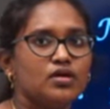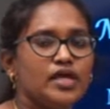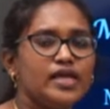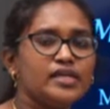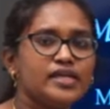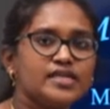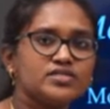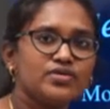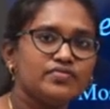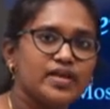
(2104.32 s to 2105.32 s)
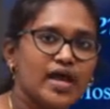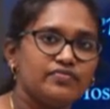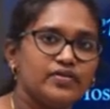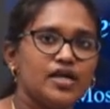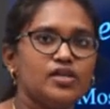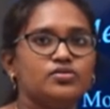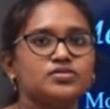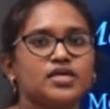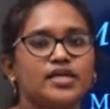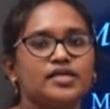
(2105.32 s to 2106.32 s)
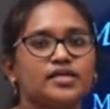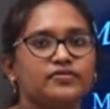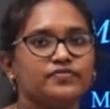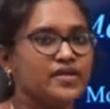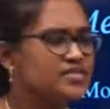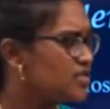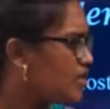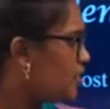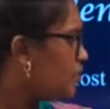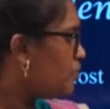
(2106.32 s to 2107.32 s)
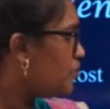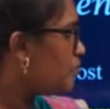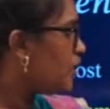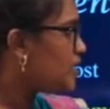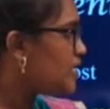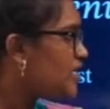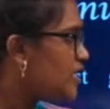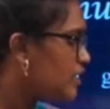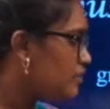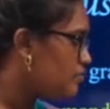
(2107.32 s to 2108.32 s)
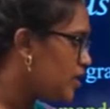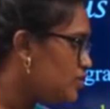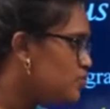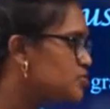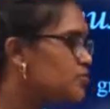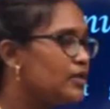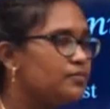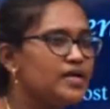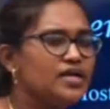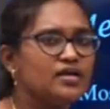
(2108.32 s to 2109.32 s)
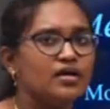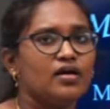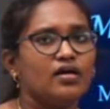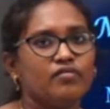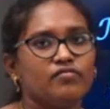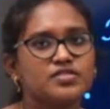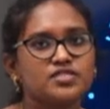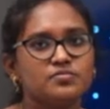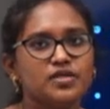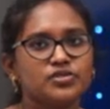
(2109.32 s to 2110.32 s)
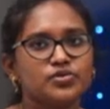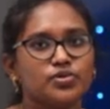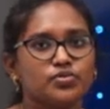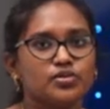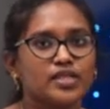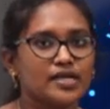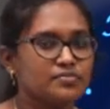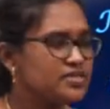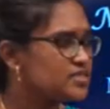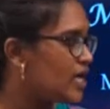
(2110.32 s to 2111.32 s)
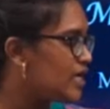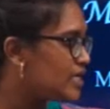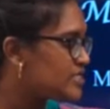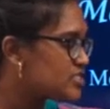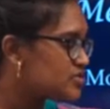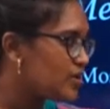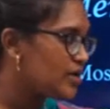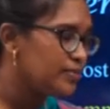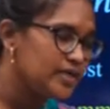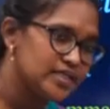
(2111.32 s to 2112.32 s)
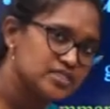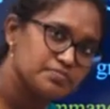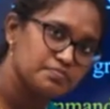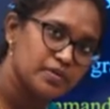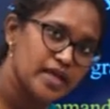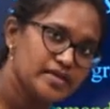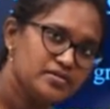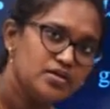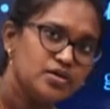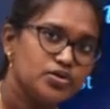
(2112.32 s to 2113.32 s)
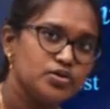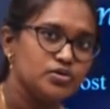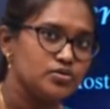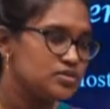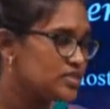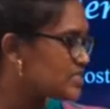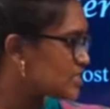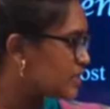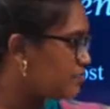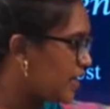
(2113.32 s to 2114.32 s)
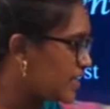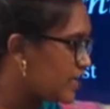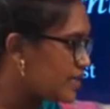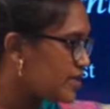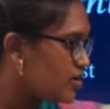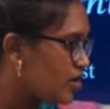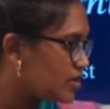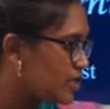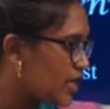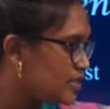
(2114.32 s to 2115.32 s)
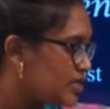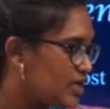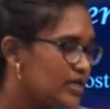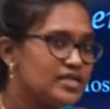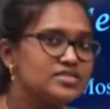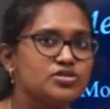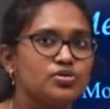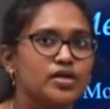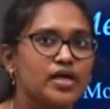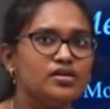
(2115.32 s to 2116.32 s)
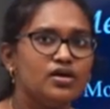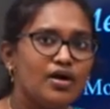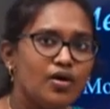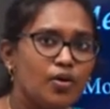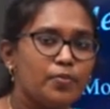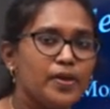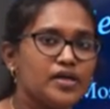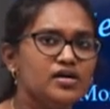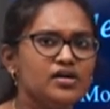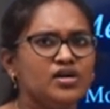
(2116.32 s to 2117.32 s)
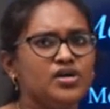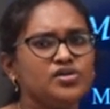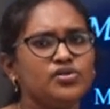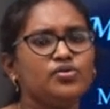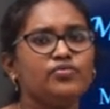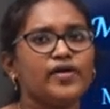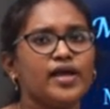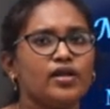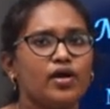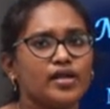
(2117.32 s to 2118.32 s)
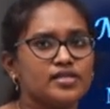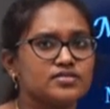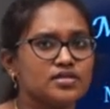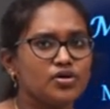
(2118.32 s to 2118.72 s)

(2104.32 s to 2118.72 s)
In case of graphical user interface, many menus will be visible to you. That means a list will be displayed to you. Just by clicking on that list, you can open a new file or else